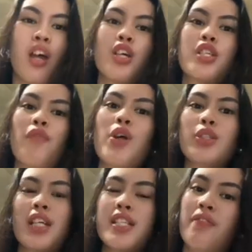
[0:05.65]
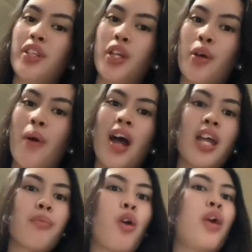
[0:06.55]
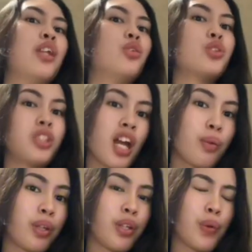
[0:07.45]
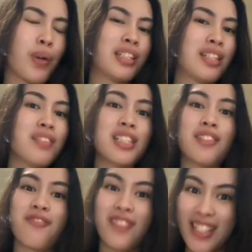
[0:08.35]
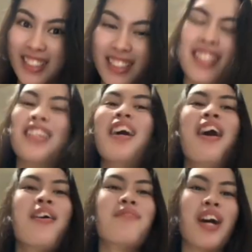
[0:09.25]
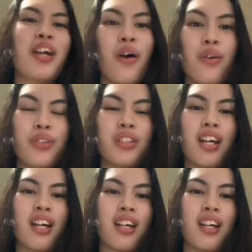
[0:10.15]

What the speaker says: So for today's video, I am going to share with you and even defend my own